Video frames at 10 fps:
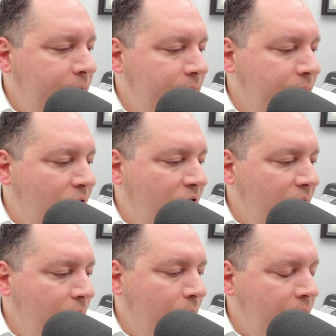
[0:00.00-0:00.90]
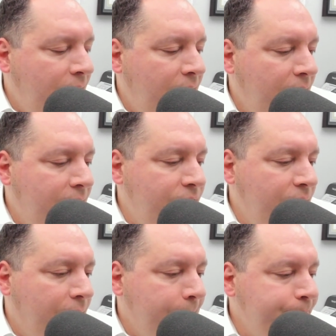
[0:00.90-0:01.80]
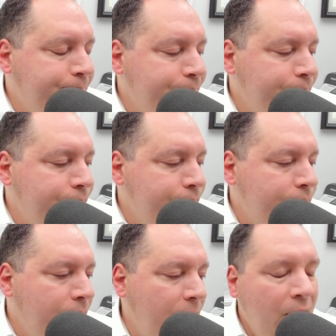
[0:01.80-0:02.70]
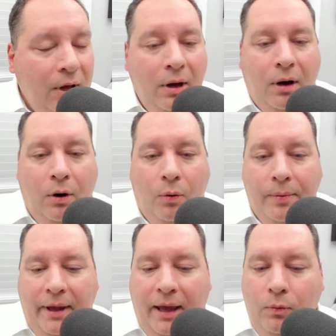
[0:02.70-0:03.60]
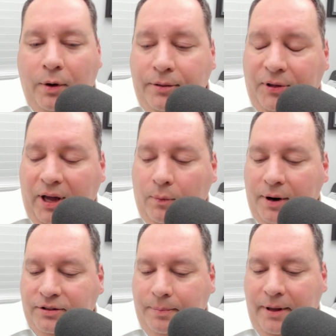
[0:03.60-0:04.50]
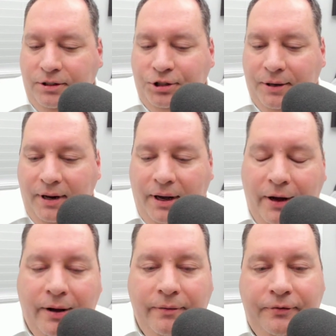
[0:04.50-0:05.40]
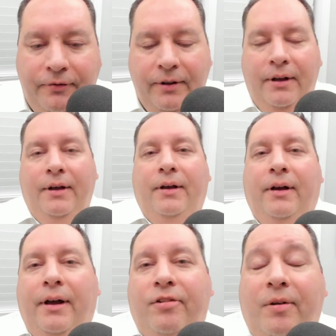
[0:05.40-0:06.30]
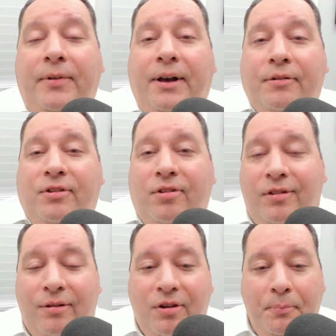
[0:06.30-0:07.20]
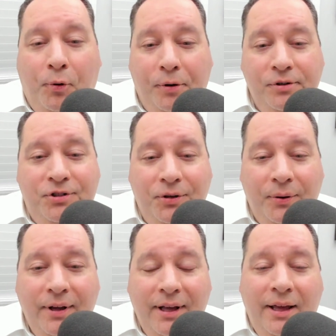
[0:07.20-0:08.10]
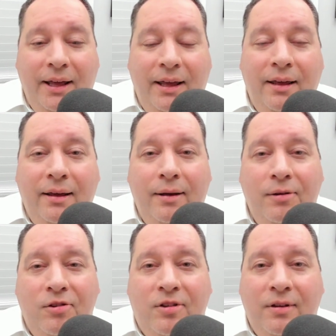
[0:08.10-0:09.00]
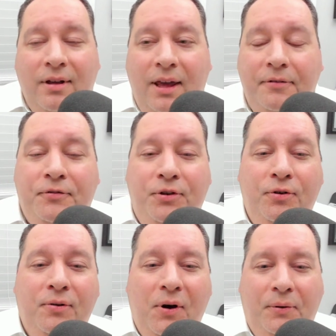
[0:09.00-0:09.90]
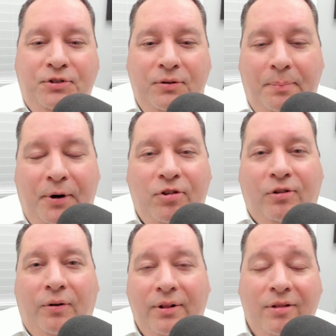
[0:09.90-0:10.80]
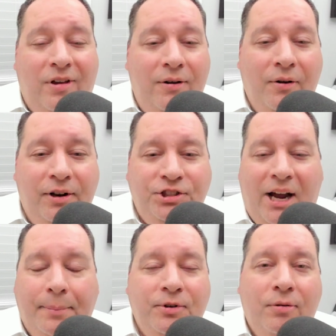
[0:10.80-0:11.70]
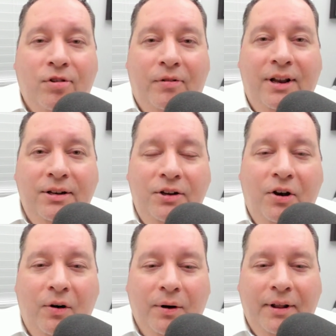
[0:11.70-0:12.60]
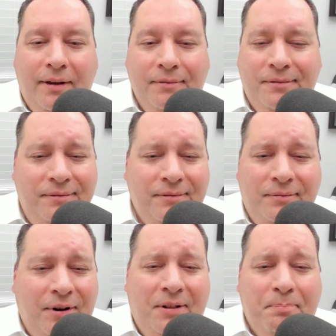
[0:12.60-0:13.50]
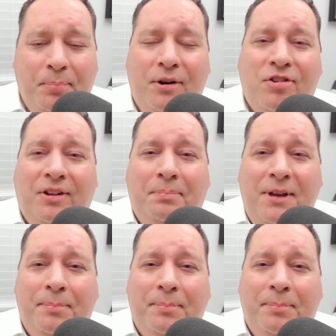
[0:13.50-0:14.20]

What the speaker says: Let's see. What did I have here? Oh, and one thing I wanted to mention of something else that's important too is if you go to a bookstore, let's say you go to Chapters or Indigo or like, what are the books that